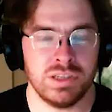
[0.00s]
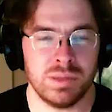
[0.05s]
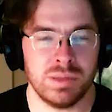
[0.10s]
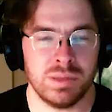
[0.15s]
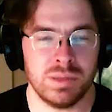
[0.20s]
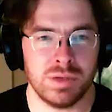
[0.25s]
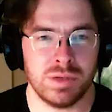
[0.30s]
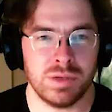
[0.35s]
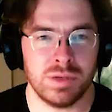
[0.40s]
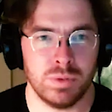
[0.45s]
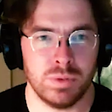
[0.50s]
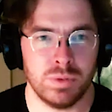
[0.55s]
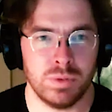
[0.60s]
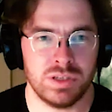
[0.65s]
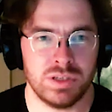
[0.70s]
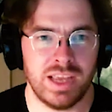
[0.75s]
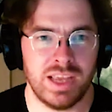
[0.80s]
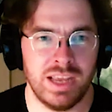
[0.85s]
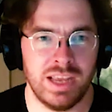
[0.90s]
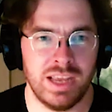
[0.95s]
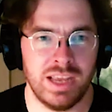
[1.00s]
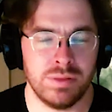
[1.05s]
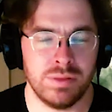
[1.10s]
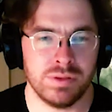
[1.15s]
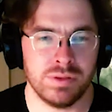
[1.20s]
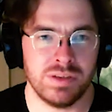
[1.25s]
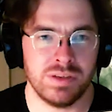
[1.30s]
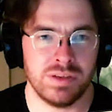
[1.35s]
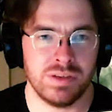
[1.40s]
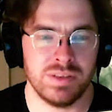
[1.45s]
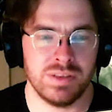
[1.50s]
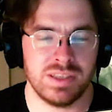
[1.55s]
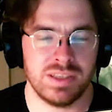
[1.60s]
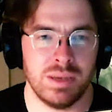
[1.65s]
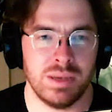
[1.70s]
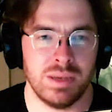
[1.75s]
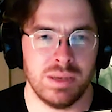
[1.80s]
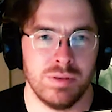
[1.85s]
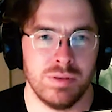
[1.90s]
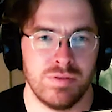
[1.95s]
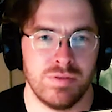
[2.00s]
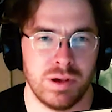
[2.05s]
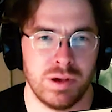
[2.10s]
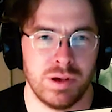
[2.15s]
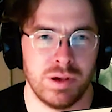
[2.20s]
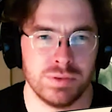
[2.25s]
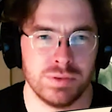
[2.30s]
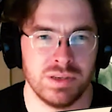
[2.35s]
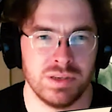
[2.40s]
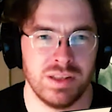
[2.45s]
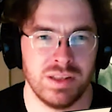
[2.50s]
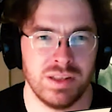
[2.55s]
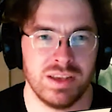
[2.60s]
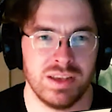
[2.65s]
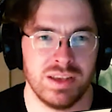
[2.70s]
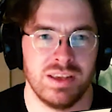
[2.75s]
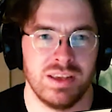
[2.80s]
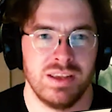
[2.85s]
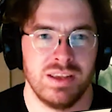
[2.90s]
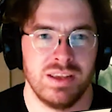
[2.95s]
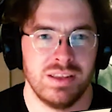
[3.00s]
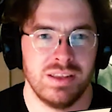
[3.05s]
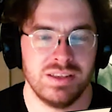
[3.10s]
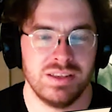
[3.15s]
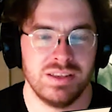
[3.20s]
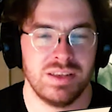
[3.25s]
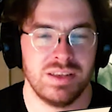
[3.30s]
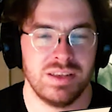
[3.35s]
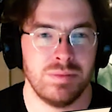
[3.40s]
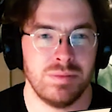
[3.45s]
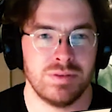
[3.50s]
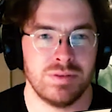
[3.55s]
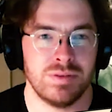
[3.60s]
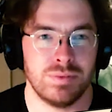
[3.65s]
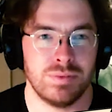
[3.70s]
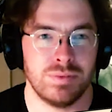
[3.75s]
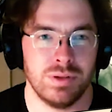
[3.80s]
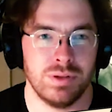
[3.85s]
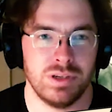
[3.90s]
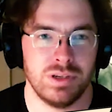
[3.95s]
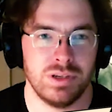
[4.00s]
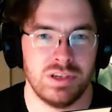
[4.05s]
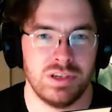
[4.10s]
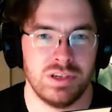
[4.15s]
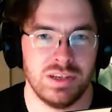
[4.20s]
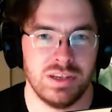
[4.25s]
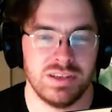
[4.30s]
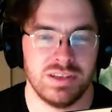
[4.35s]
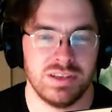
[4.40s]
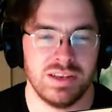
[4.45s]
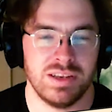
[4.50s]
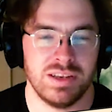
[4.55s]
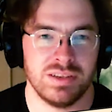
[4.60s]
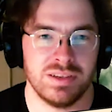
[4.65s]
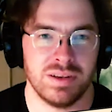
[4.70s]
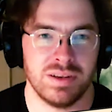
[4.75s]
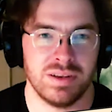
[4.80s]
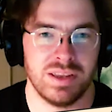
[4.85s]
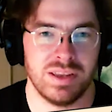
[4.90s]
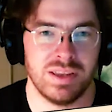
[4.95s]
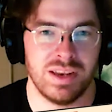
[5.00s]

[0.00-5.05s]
Sometimes you watch the 8th or 7th team in the finals, and you're like, this team is really shit and is going to get